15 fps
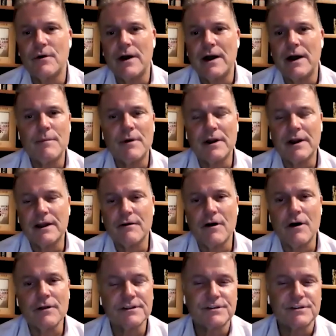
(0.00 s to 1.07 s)
So I'm on
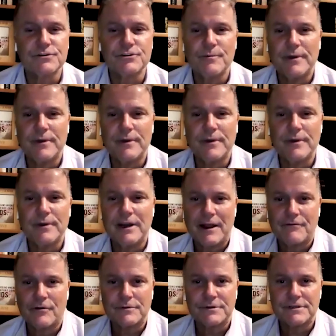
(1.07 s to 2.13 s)
all the social media
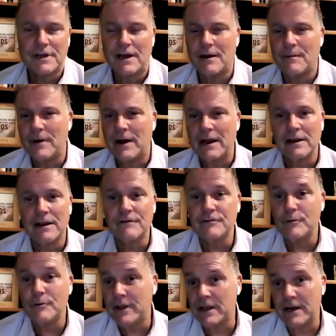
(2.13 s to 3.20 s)
platforms. I
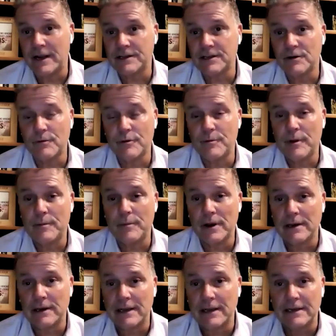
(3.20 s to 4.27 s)
love to be connected with
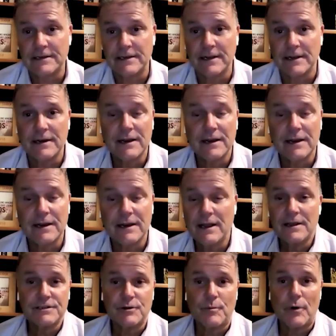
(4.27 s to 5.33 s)
people on LinkedIn.
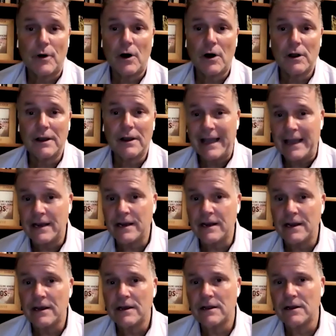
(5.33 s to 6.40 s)
So Paul
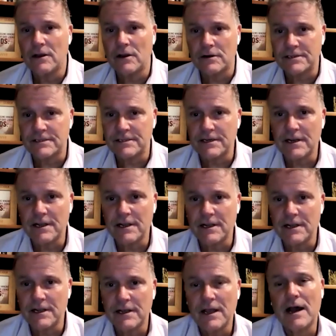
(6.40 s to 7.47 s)
N. Larsen.
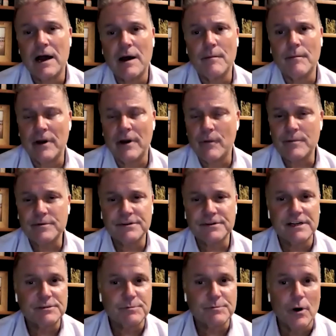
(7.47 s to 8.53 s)
My
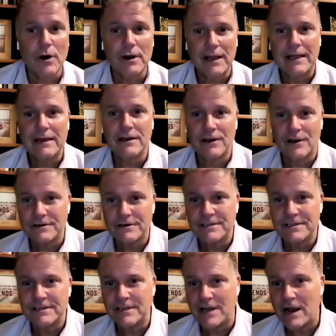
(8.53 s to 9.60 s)
website's
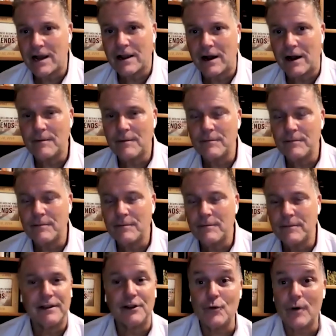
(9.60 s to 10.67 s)
paulandlarsen.com,
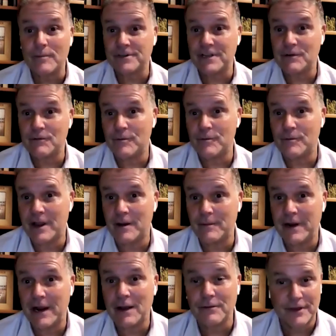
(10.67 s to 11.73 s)
and the new website will be
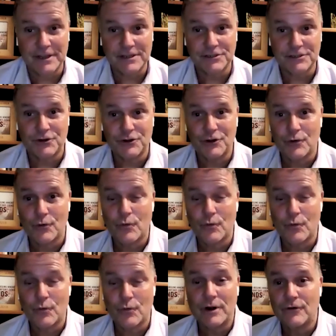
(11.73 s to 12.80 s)
coming out thanks to your
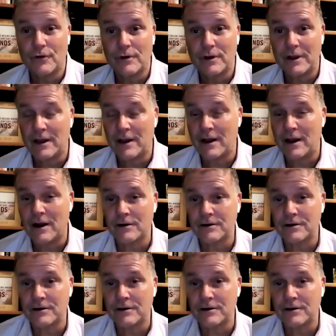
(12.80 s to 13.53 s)
wonderful